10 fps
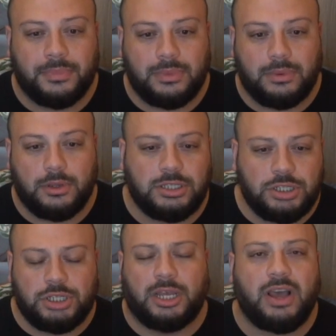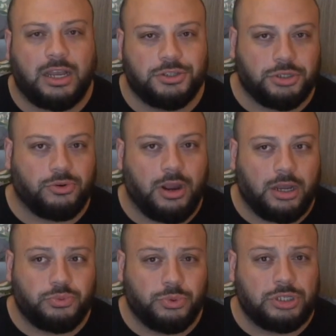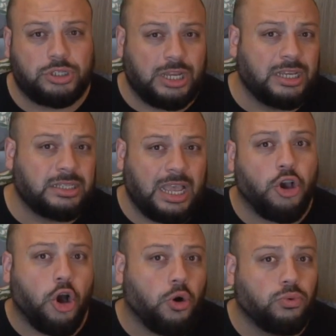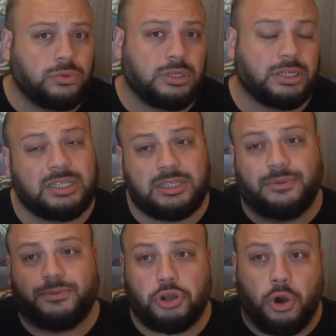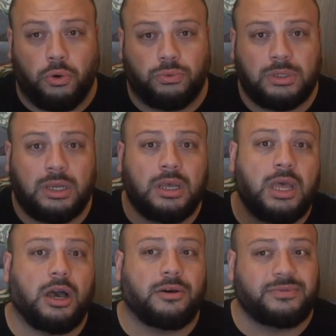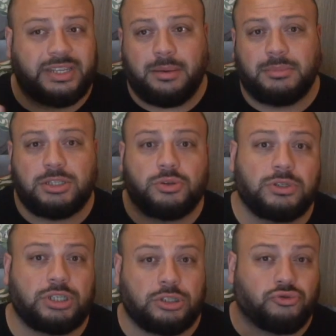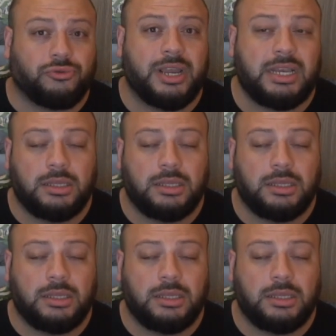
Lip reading: Additionally, I have Conjured Barrage, which is a cone, a 60-foot cone of damage, which is great,